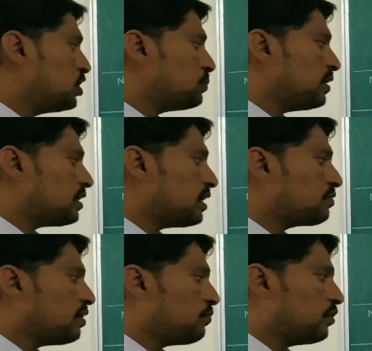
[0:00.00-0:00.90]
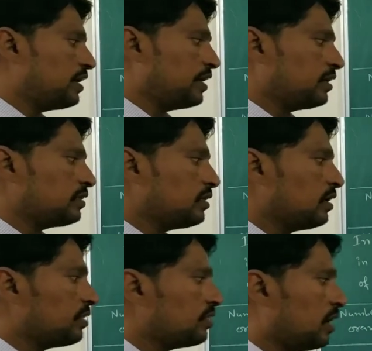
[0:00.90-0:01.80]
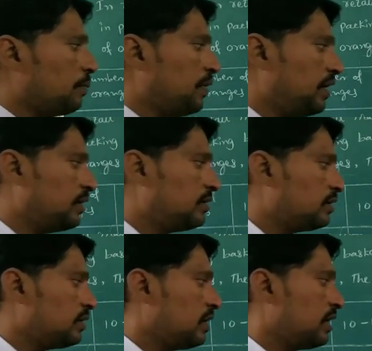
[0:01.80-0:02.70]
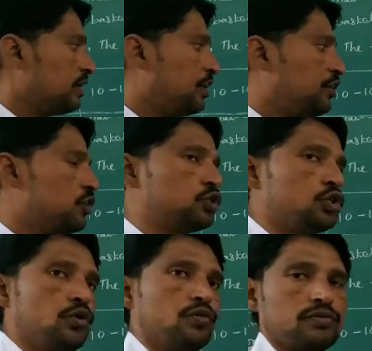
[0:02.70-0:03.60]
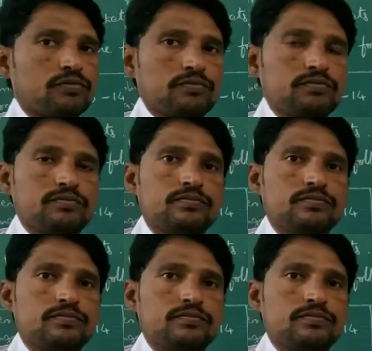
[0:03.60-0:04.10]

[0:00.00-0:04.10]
Which method of the finding the mean did you choose?